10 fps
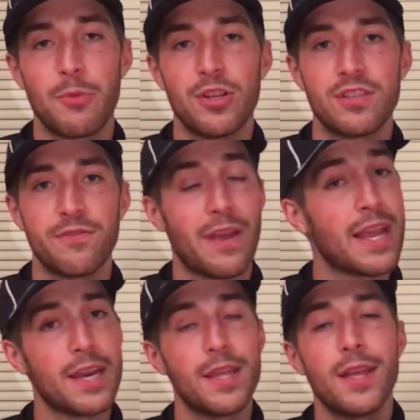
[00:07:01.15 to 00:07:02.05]
number is
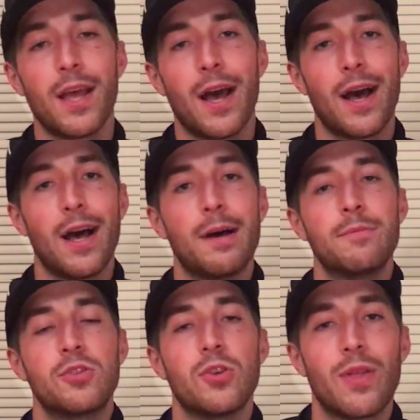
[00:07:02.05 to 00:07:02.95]
fade.
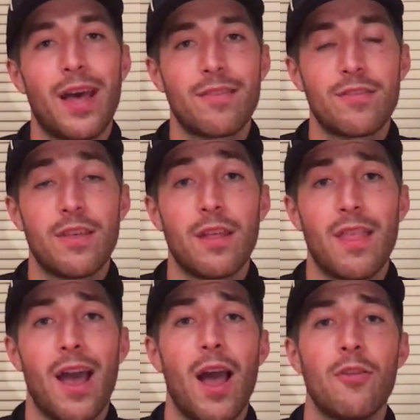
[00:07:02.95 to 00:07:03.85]
So that's
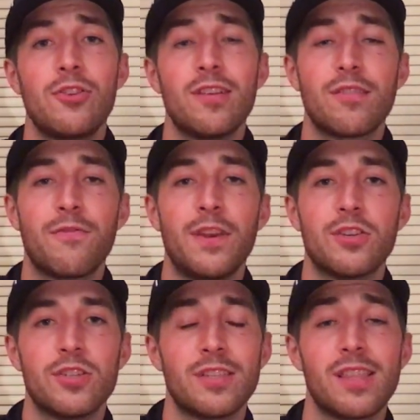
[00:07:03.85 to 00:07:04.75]
how the disc
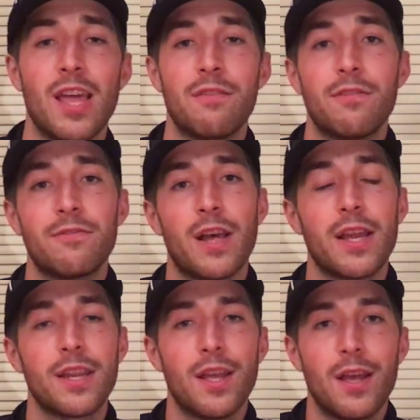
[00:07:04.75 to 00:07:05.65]
finishes at the end of a
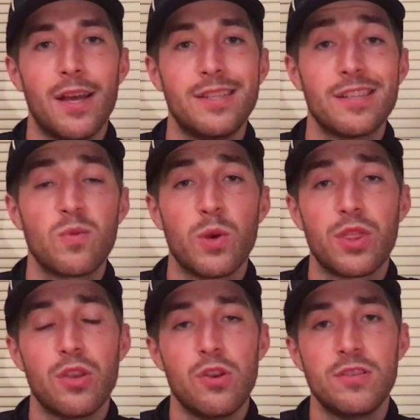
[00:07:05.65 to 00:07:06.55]
flight. A disc
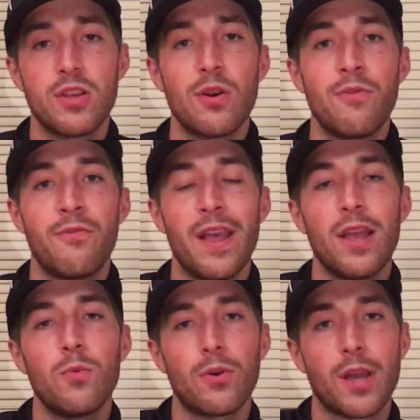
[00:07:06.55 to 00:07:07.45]
with 0
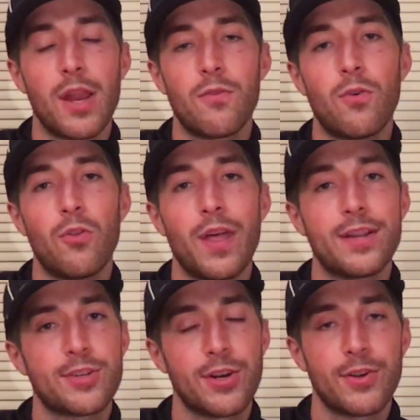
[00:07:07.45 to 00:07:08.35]
fade will kind of hold
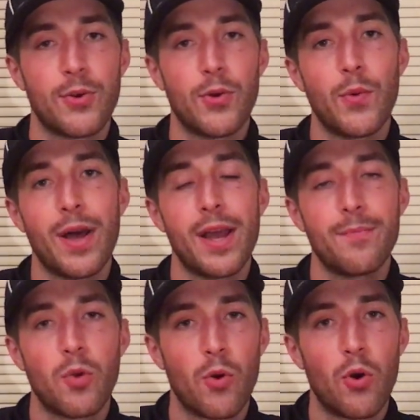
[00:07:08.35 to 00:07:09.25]
that turn the whole
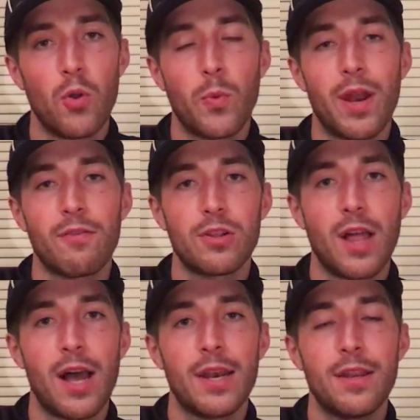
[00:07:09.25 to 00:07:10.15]
way, or hold whatever
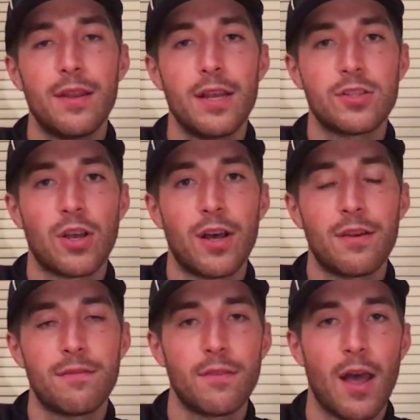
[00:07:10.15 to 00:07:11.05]
line it's
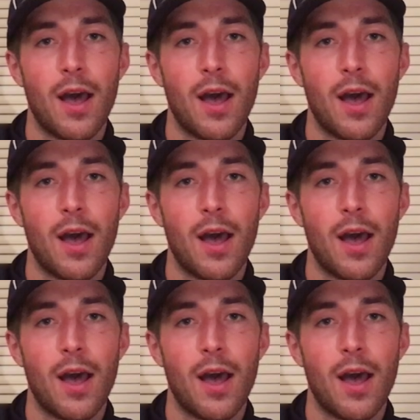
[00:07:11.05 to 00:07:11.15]
on